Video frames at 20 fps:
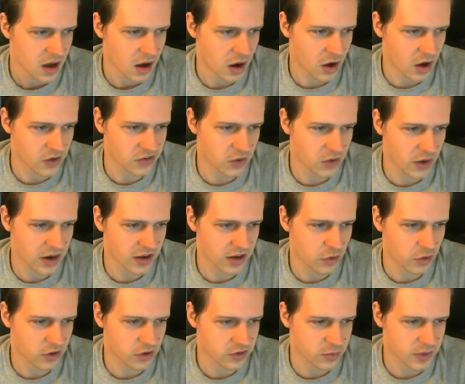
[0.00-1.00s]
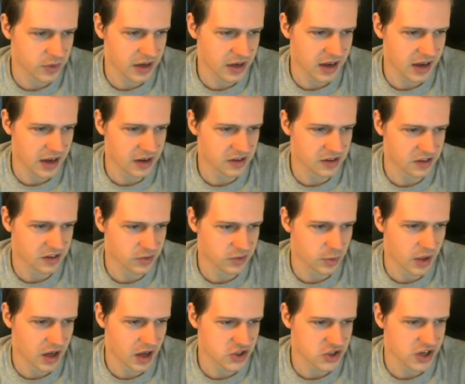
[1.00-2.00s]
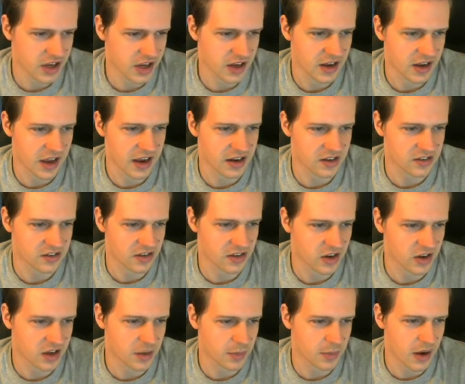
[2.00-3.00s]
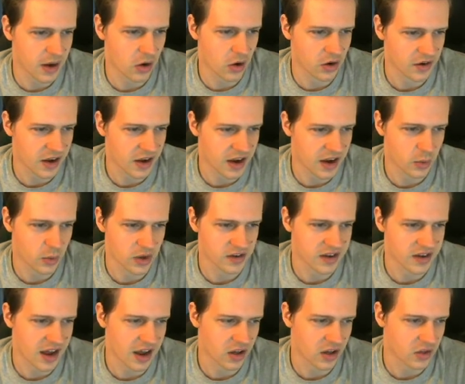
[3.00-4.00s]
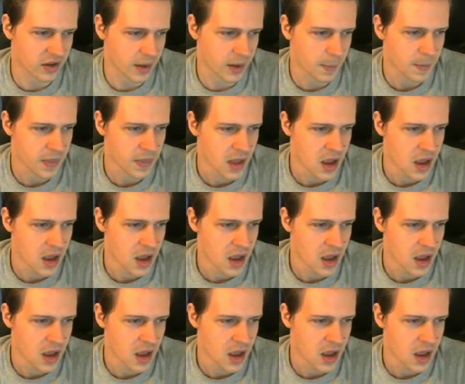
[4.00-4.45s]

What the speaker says: Also 84 speed, 86 block shed, 87 hit power, 91 tackling.